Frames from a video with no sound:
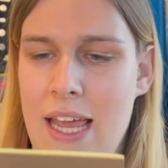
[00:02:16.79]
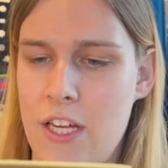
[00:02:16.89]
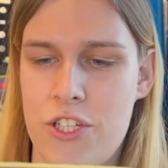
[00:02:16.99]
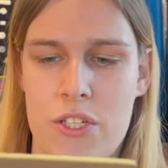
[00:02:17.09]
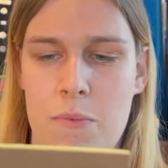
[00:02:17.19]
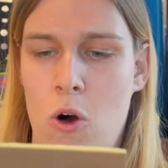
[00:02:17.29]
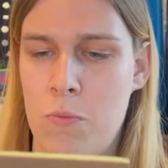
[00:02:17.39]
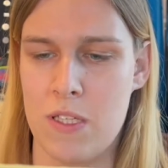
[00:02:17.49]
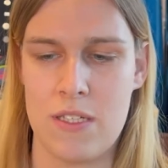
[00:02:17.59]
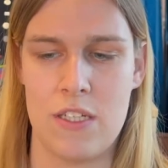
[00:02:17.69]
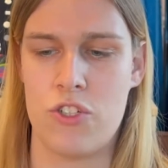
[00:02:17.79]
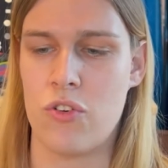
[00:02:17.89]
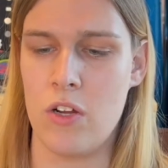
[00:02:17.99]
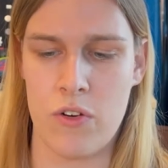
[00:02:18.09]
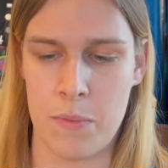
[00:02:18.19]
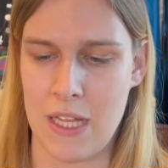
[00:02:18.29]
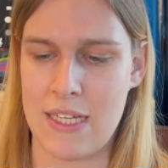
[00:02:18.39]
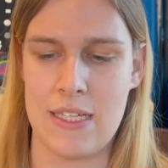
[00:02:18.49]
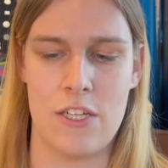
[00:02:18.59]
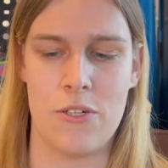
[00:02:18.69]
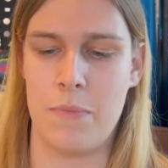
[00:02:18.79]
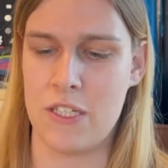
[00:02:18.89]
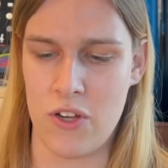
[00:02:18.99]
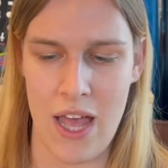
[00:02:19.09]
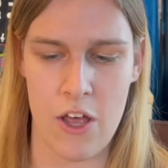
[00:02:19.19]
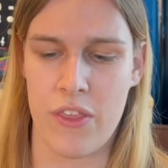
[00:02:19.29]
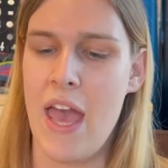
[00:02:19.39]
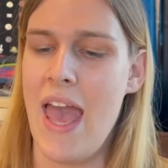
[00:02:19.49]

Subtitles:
ageism, homelessness, drug criminalization, mental health,